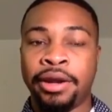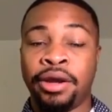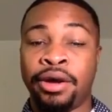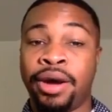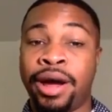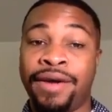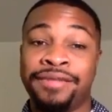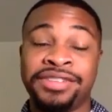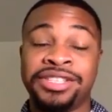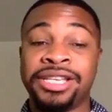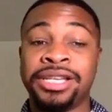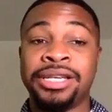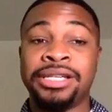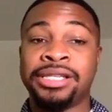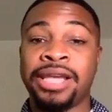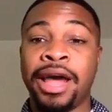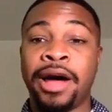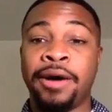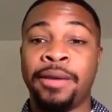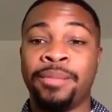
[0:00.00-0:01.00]
obviously he's
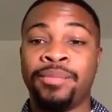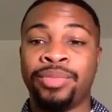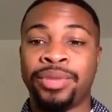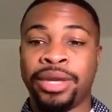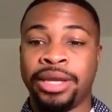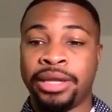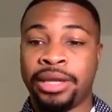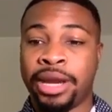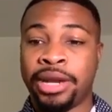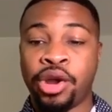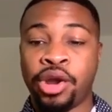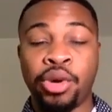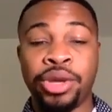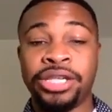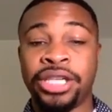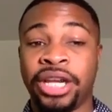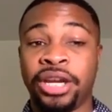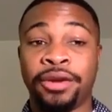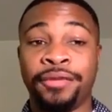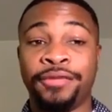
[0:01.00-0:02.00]
out. And I know
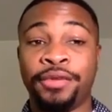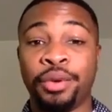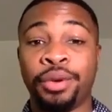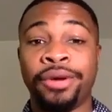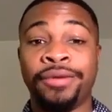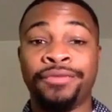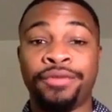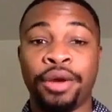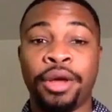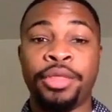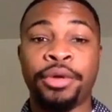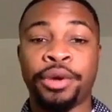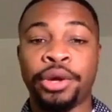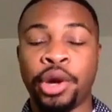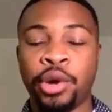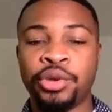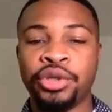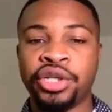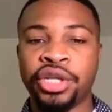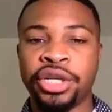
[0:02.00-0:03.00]
he's interviewing for other
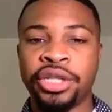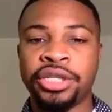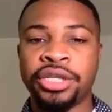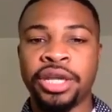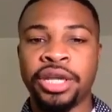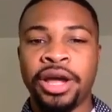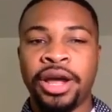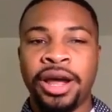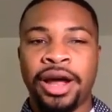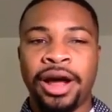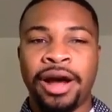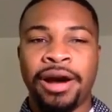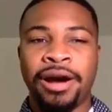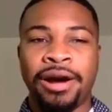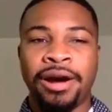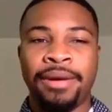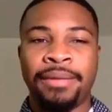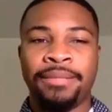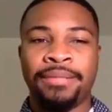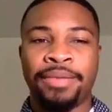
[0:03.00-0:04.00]
coaches,
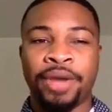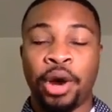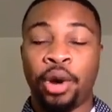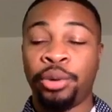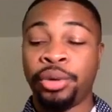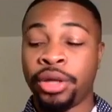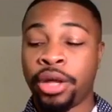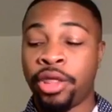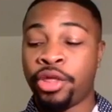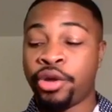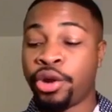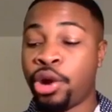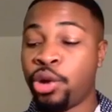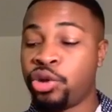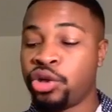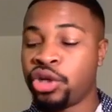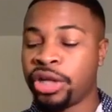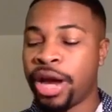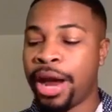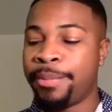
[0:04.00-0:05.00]
other
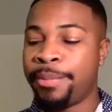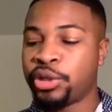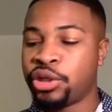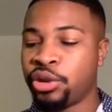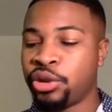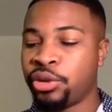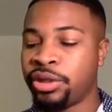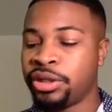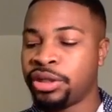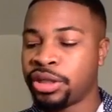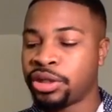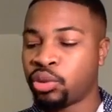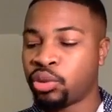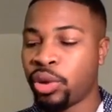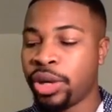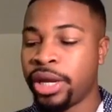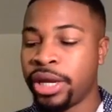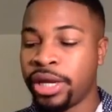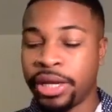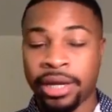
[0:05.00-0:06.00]
coaching opportunities this
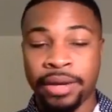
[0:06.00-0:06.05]
week.